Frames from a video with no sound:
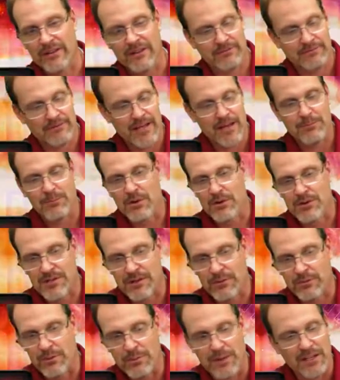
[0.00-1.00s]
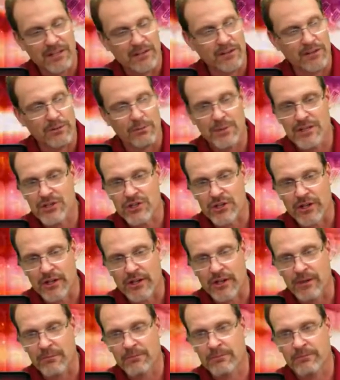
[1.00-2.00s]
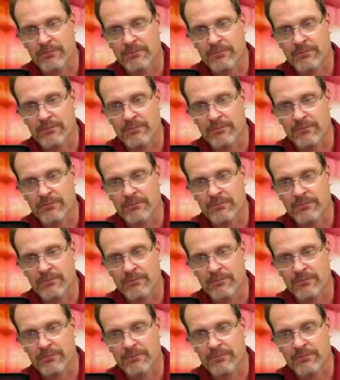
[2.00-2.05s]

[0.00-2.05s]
and that person would be a little bit chick up